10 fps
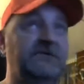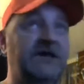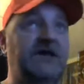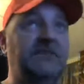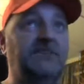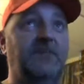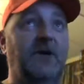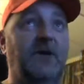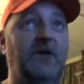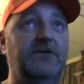not
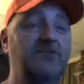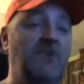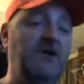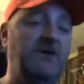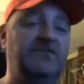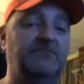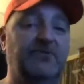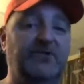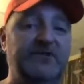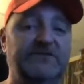a humongous
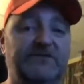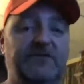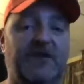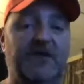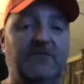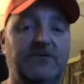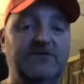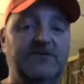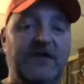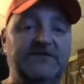blizzard like it
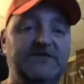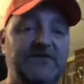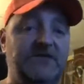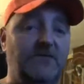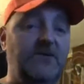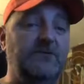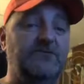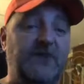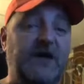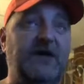was last night. The wind
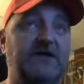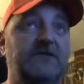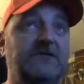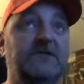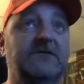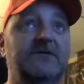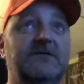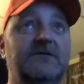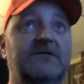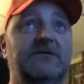was bad here.
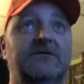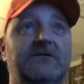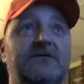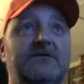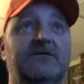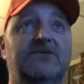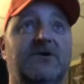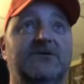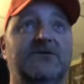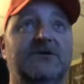
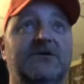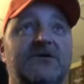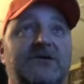Dark there.